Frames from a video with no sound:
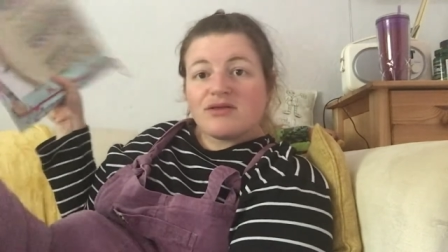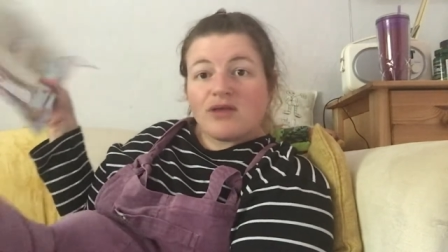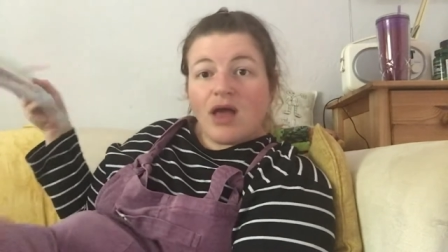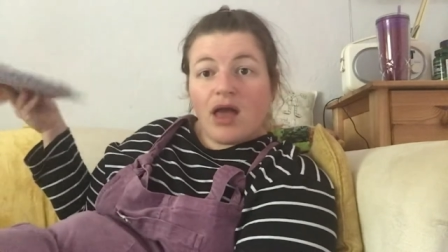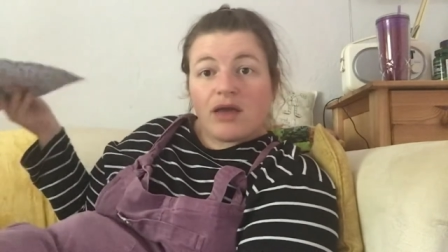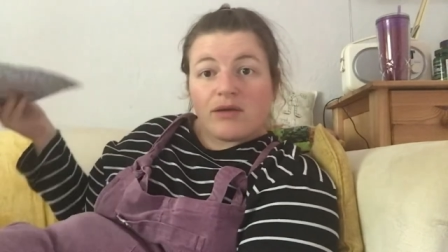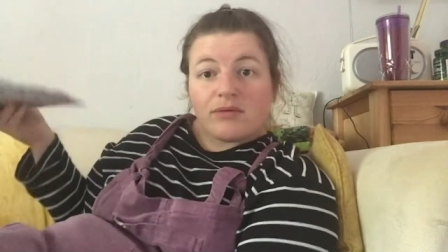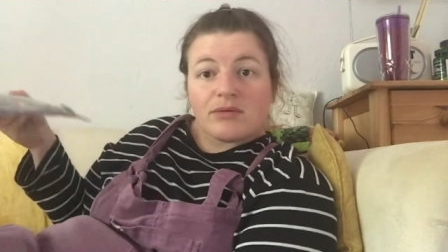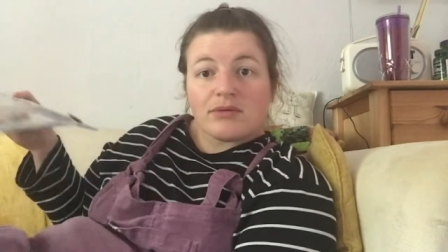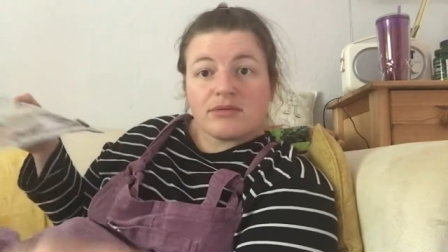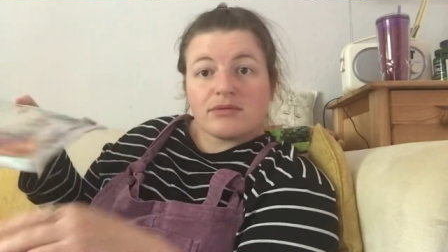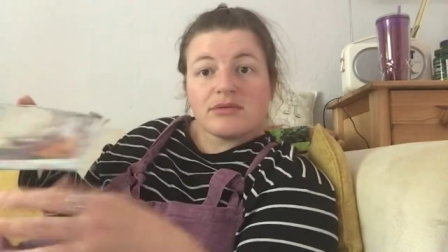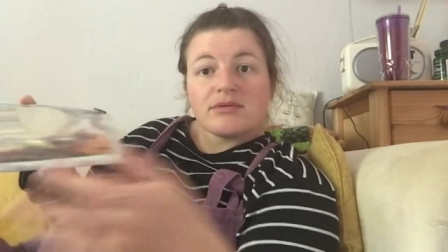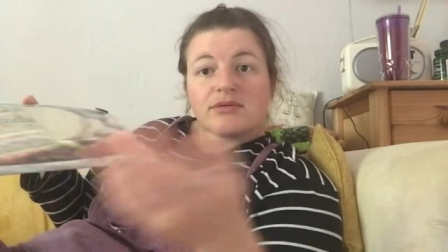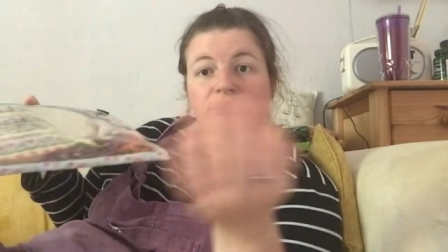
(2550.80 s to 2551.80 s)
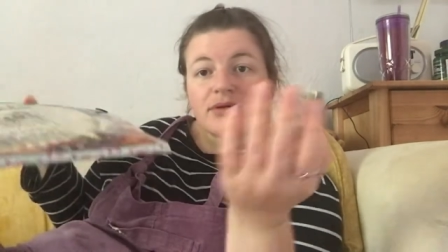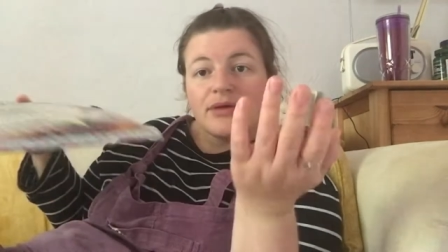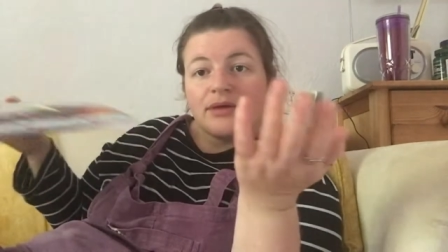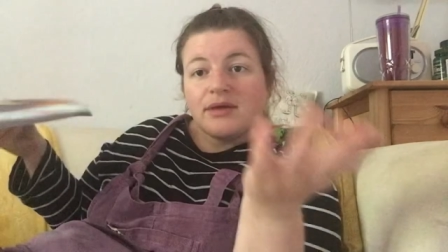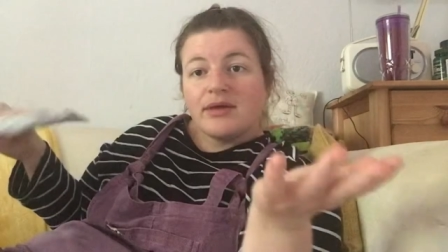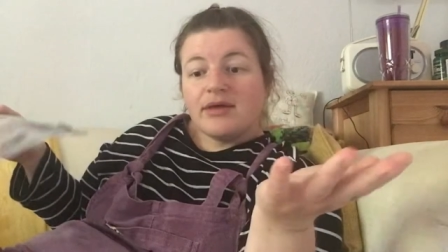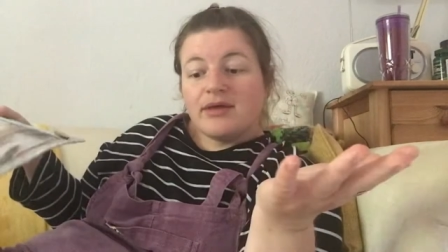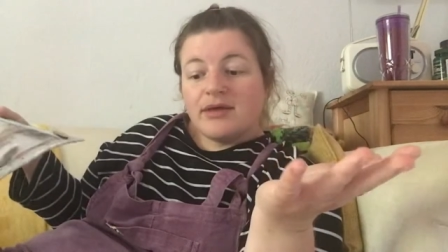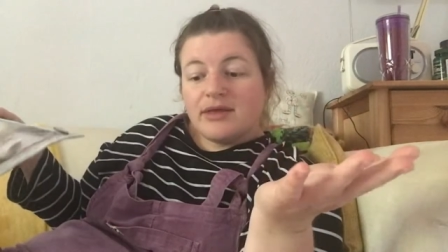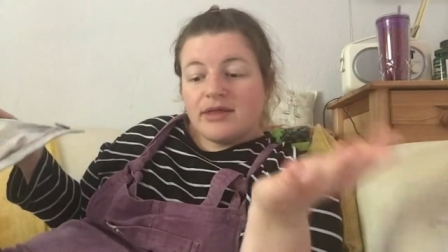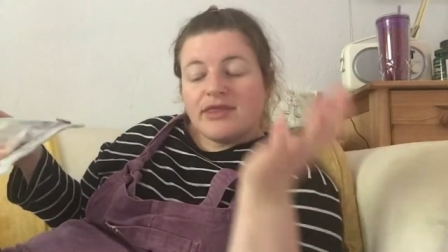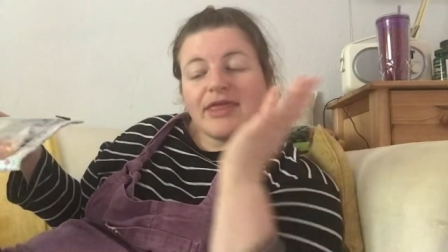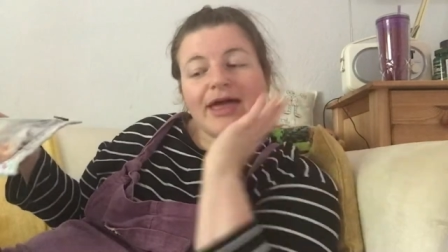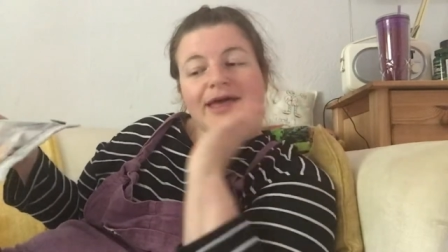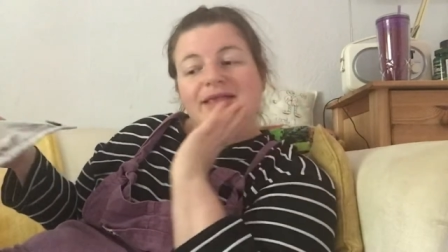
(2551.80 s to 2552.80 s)
So.
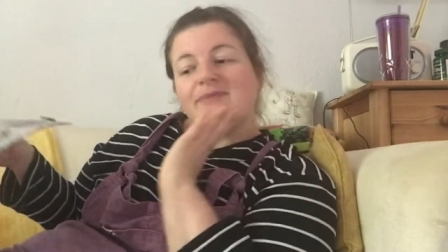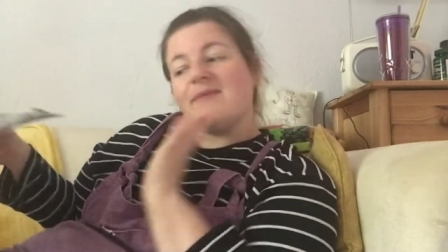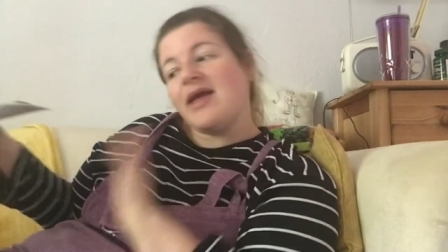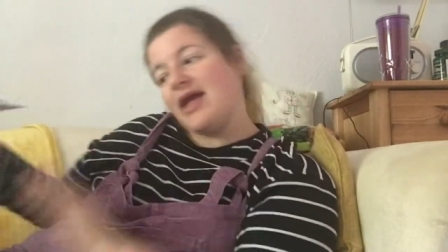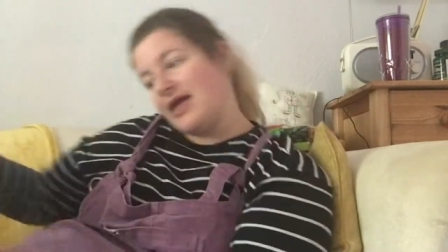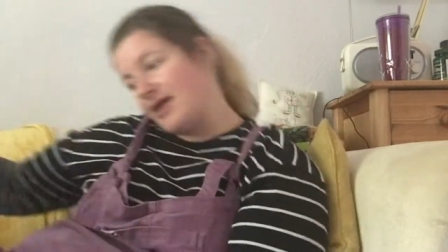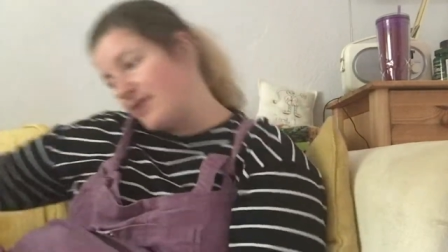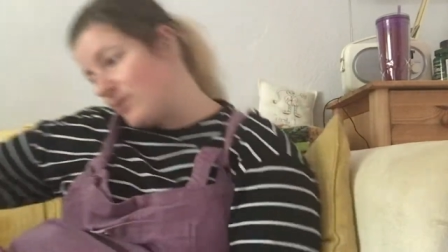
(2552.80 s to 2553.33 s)
That is me.